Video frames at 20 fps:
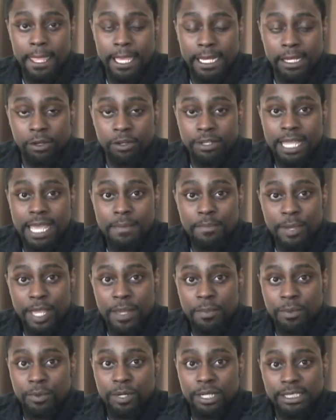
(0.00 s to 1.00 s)
and on that
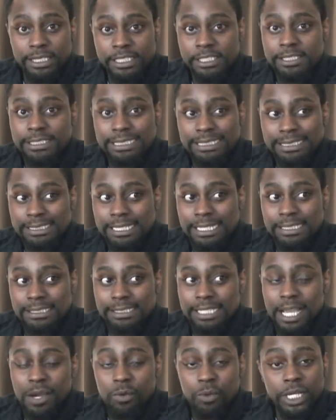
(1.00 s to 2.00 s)
paper it literally says
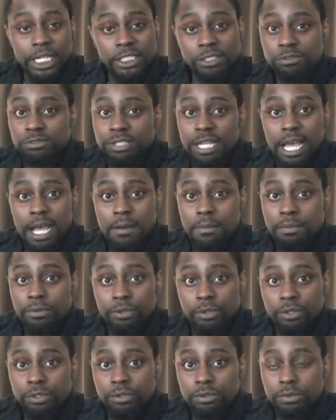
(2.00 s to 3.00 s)
that we do not
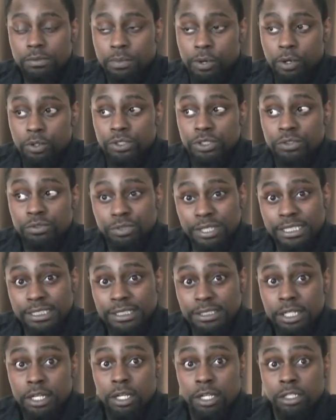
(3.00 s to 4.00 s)
pose a
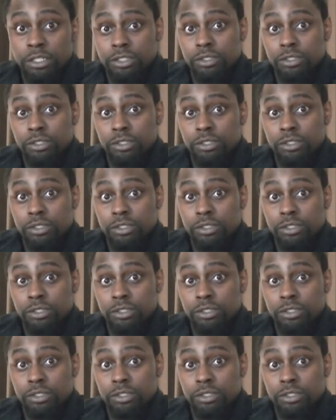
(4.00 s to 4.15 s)
risk